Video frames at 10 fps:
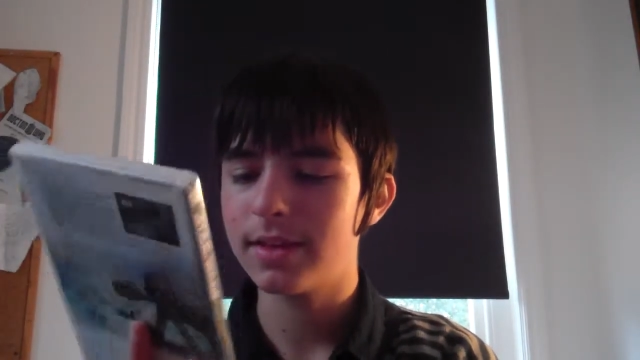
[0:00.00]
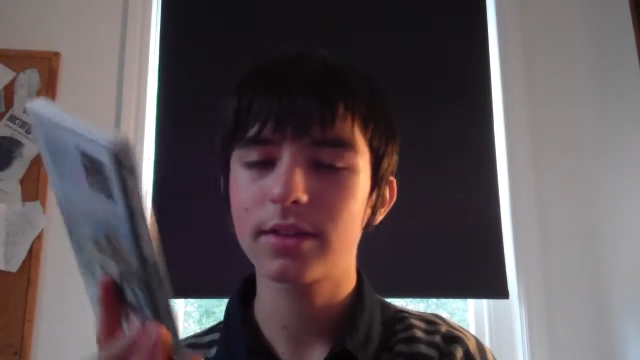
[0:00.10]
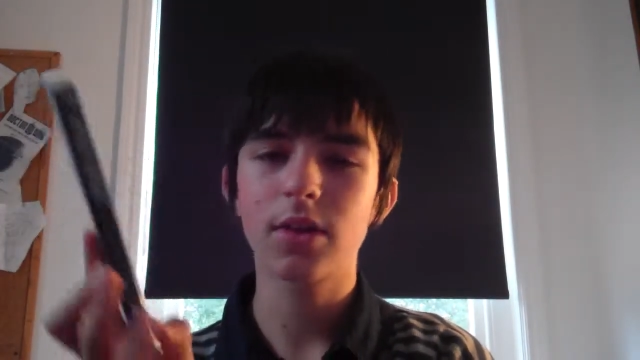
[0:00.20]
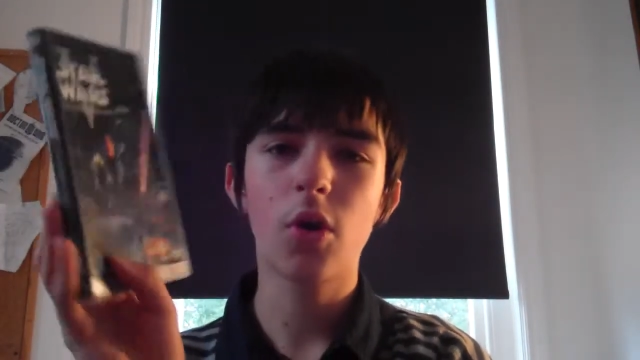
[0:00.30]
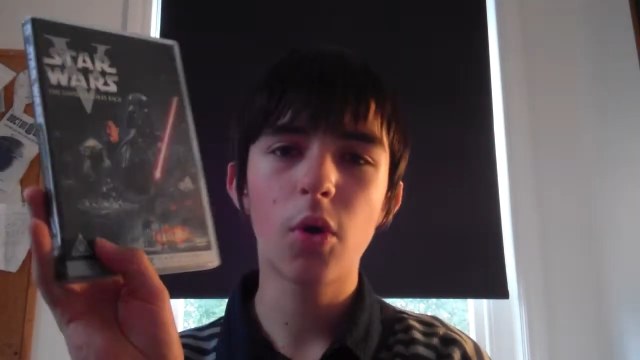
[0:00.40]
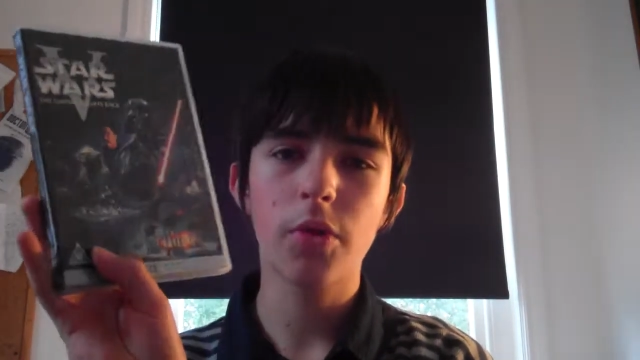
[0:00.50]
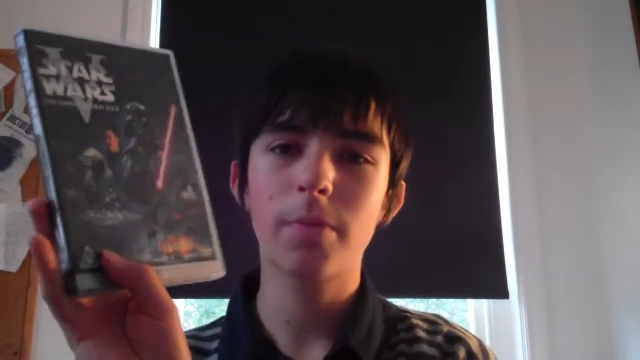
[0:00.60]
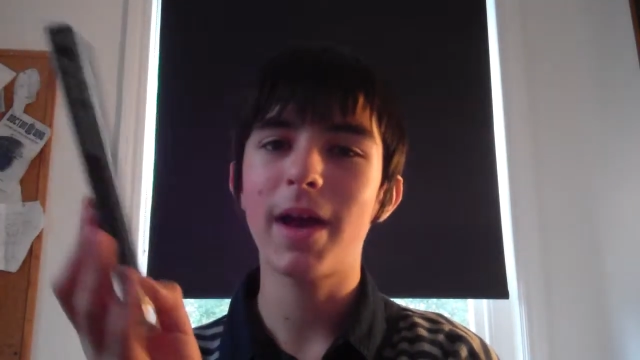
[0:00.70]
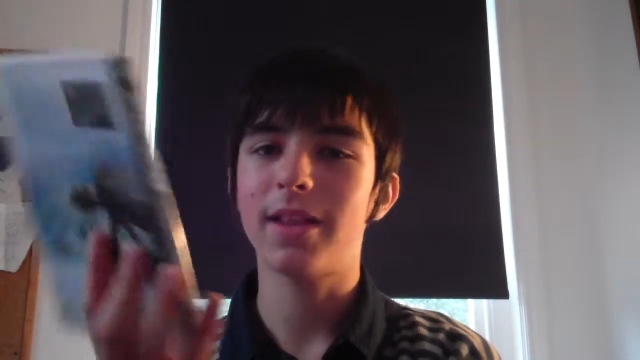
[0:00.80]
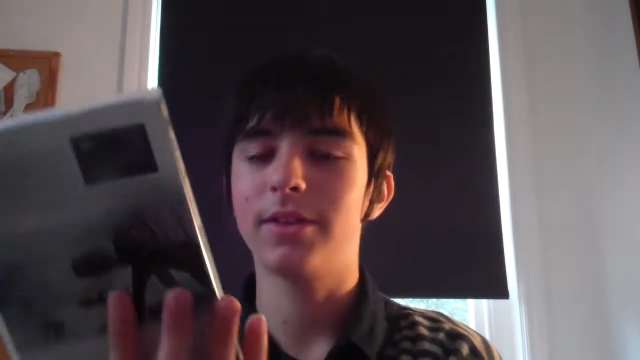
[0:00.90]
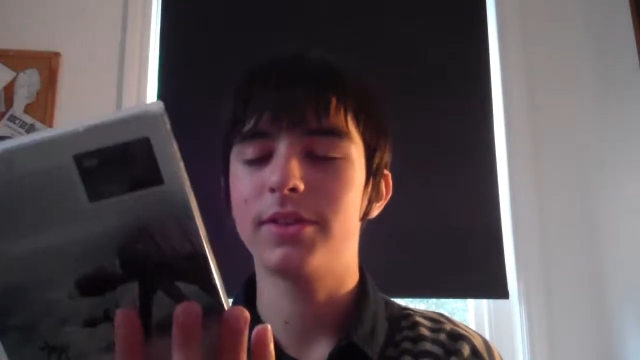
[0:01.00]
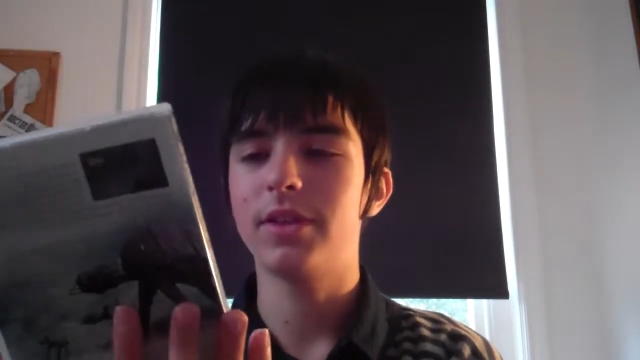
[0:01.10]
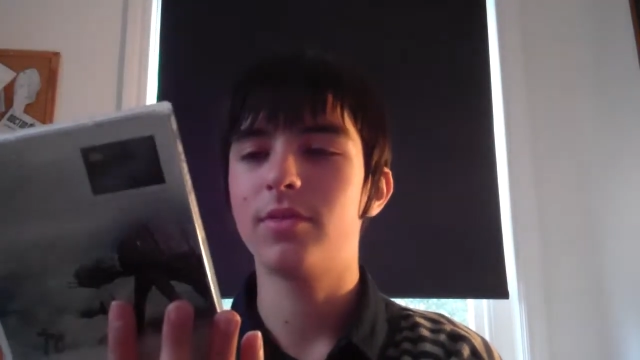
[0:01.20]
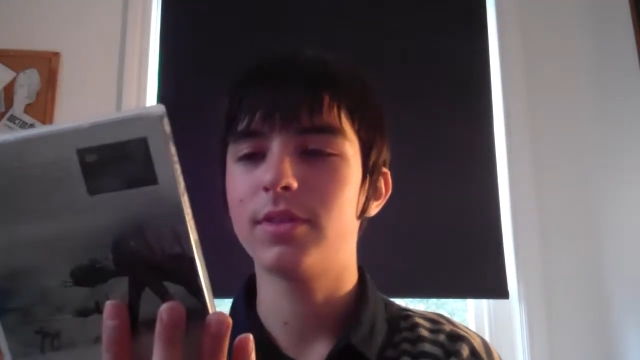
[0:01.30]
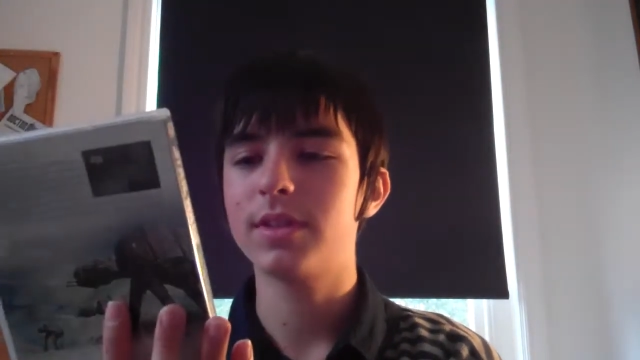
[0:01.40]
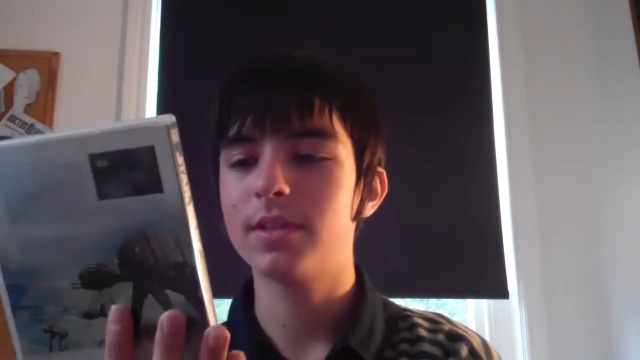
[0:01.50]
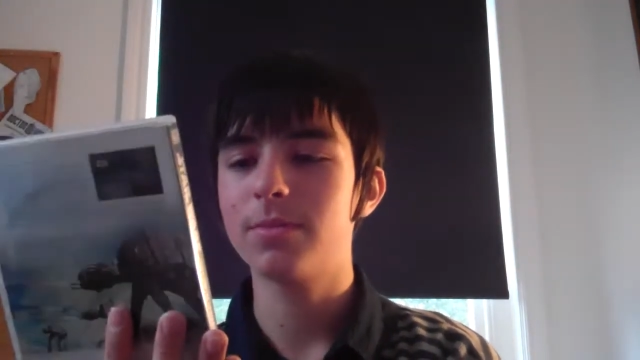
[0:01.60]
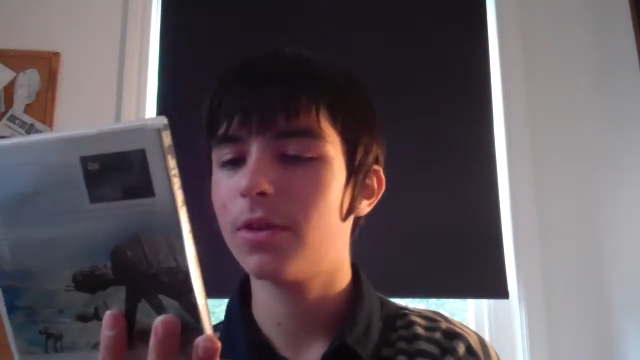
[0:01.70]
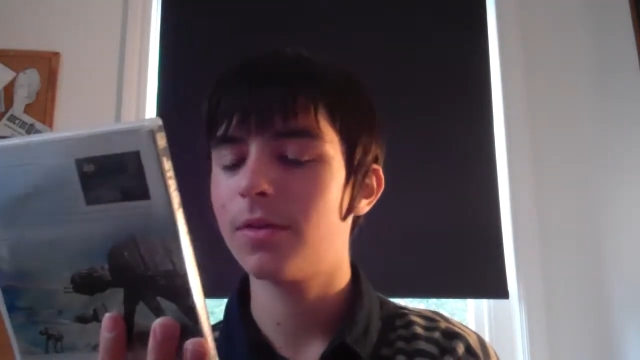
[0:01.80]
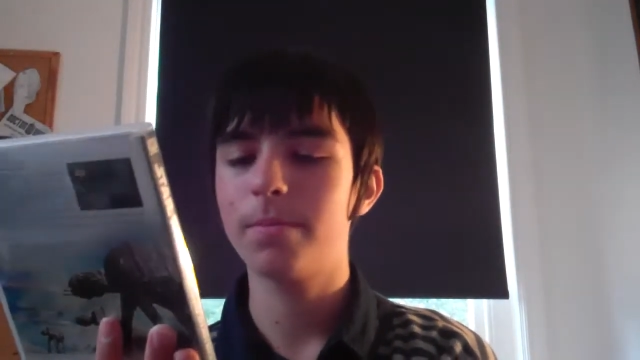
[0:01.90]
Like the Hoth battle sequence is
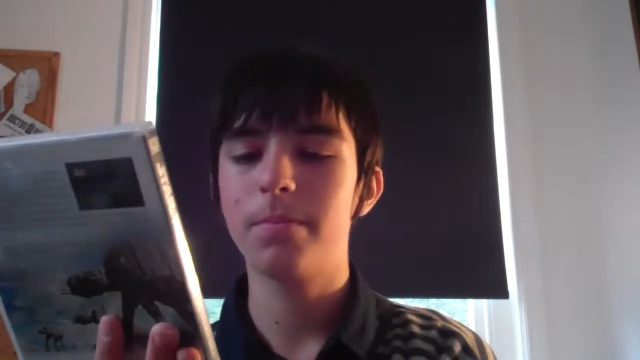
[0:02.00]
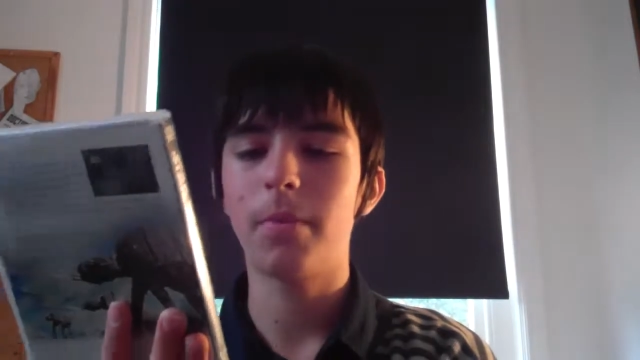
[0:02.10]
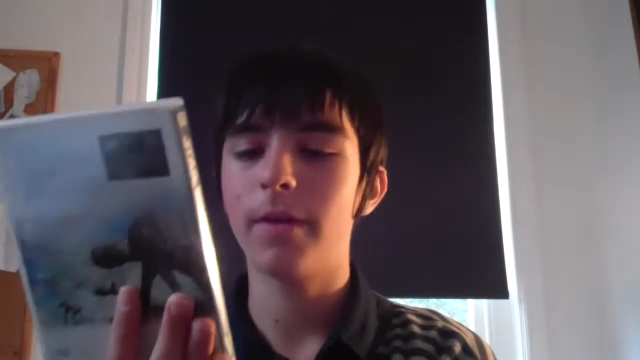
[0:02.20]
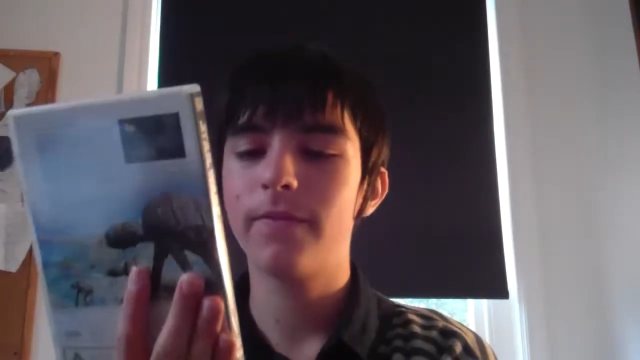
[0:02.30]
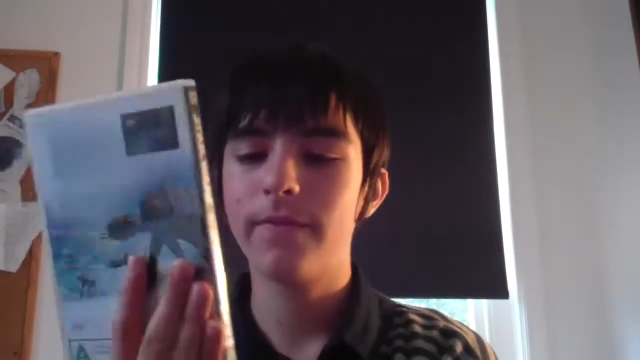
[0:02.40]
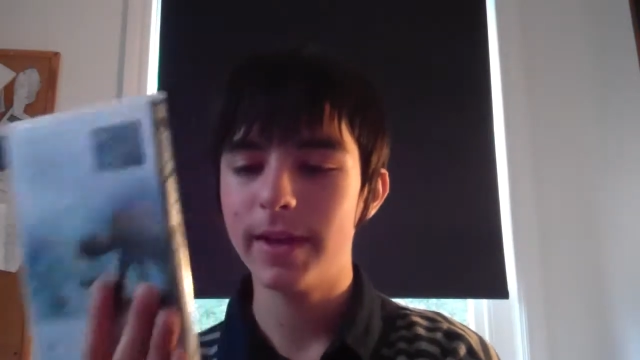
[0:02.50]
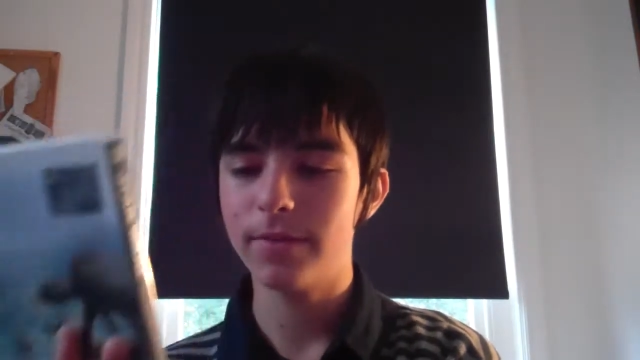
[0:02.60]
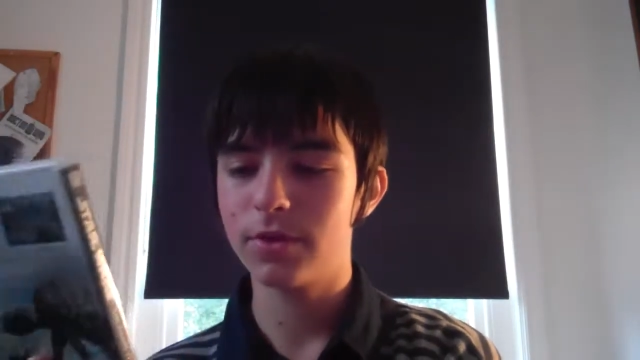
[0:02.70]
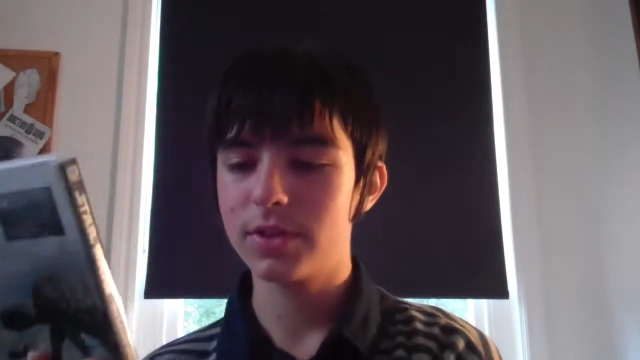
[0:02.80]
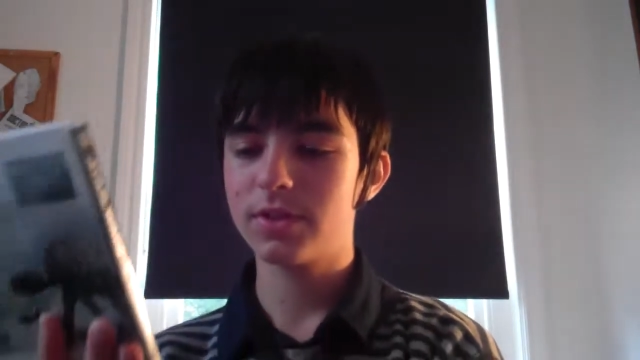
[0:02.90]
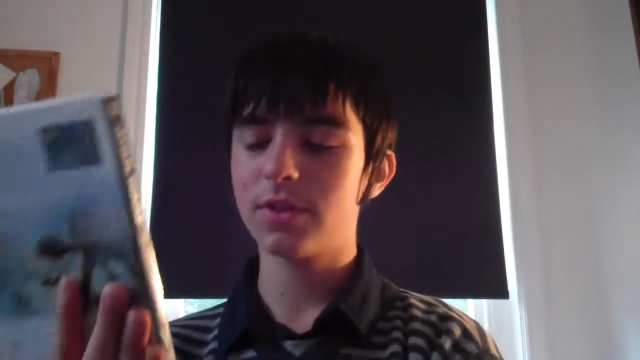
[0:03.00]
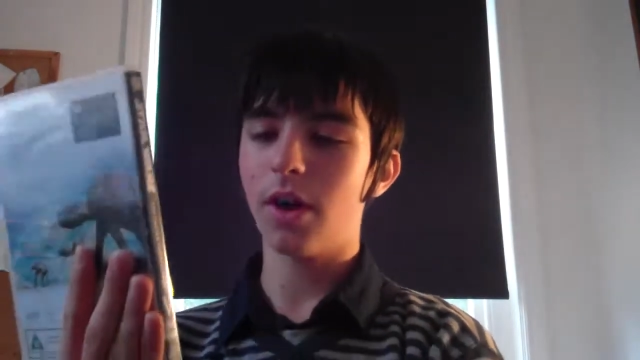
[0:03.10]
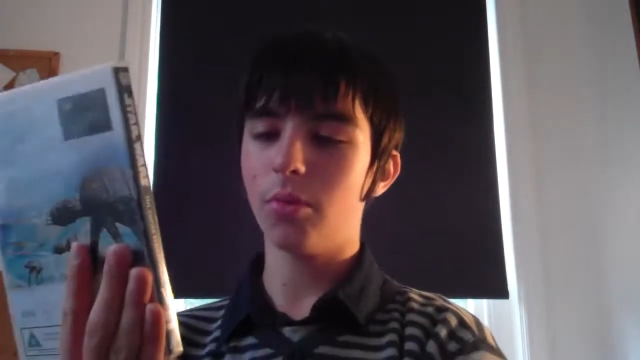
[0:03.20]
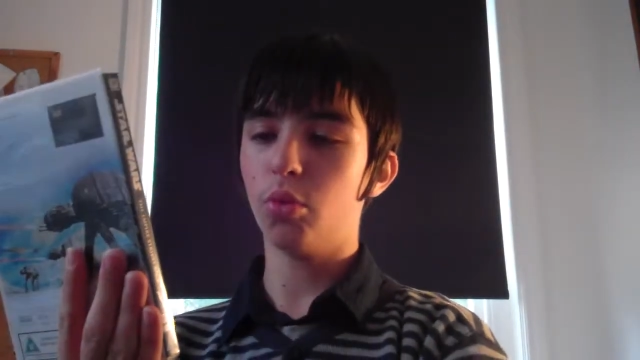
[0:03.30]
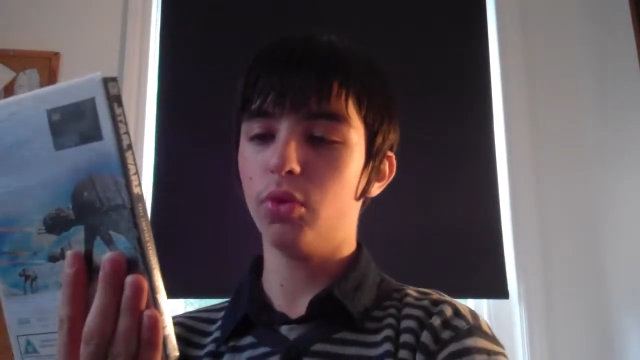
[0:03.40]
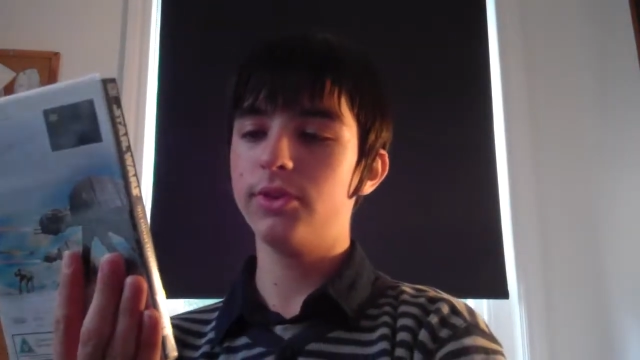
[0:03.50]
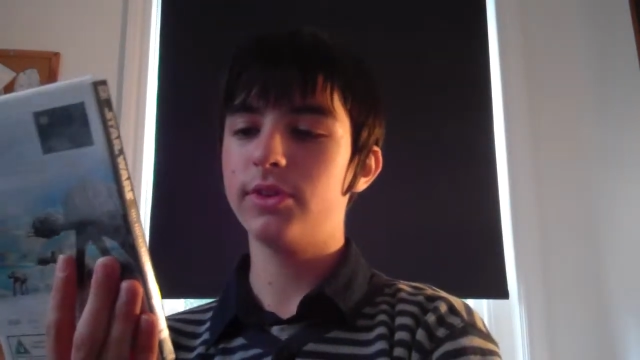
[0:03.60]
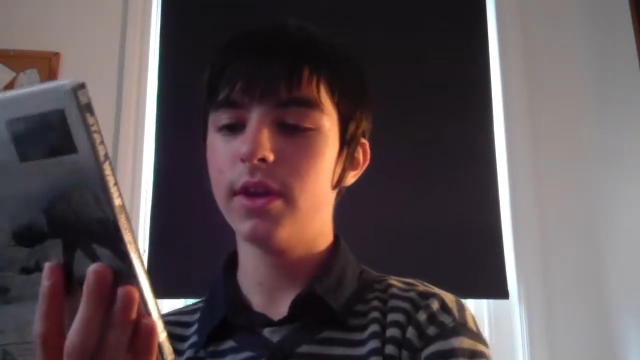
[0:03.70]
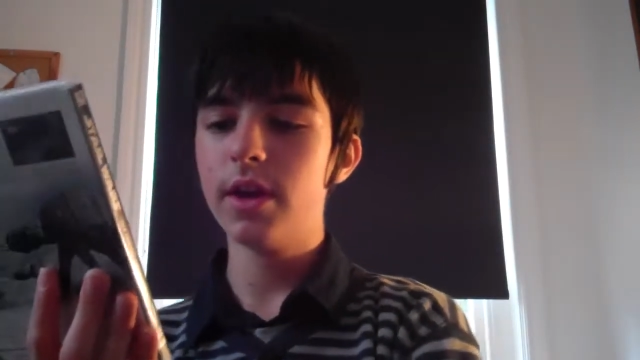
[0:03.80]
one of my favourite Star Wars